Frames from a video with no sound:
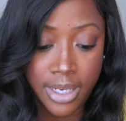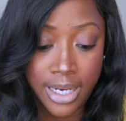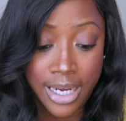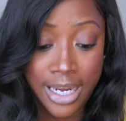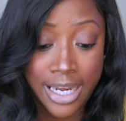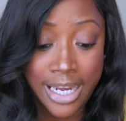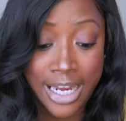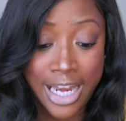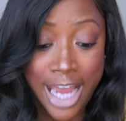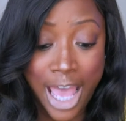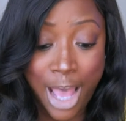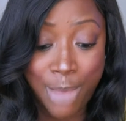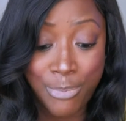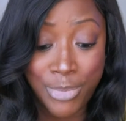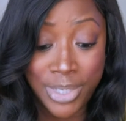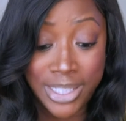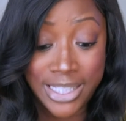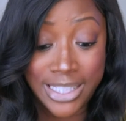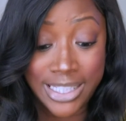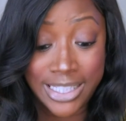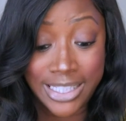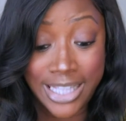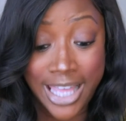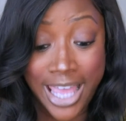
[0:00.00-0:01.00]

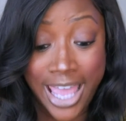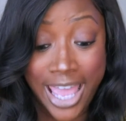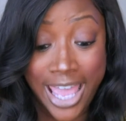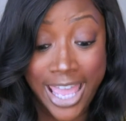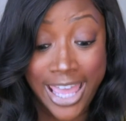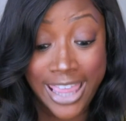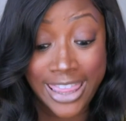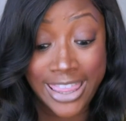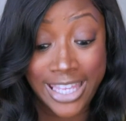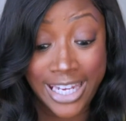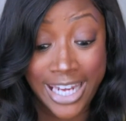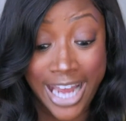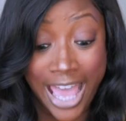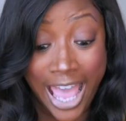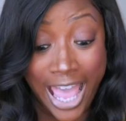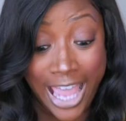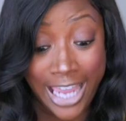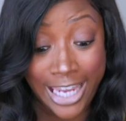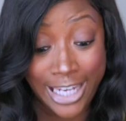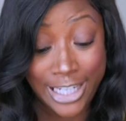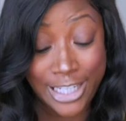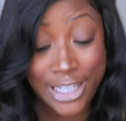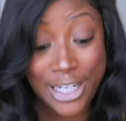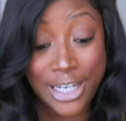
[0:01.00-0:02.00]
Namaste the
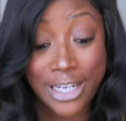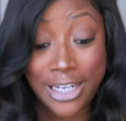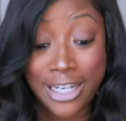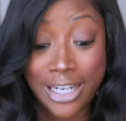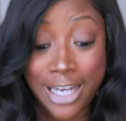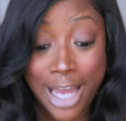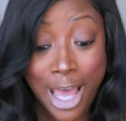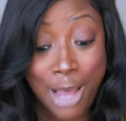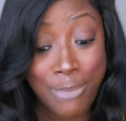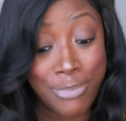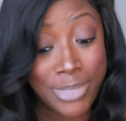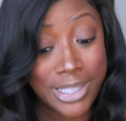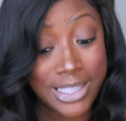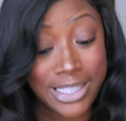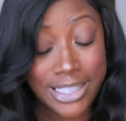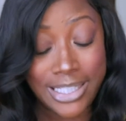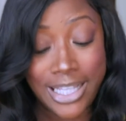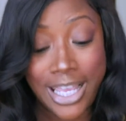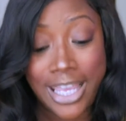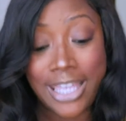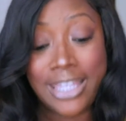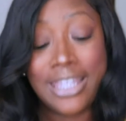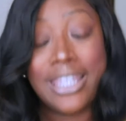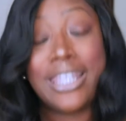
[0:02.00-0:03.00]
Night,
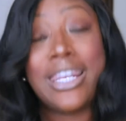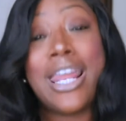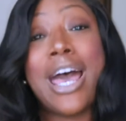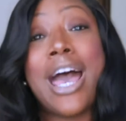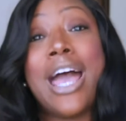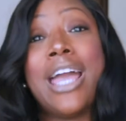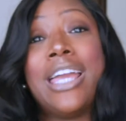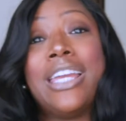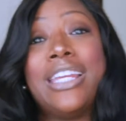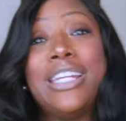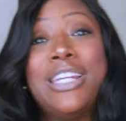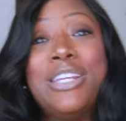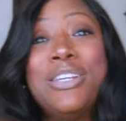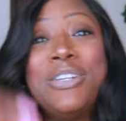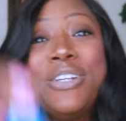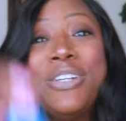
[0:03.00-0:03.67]
Namaste the Night.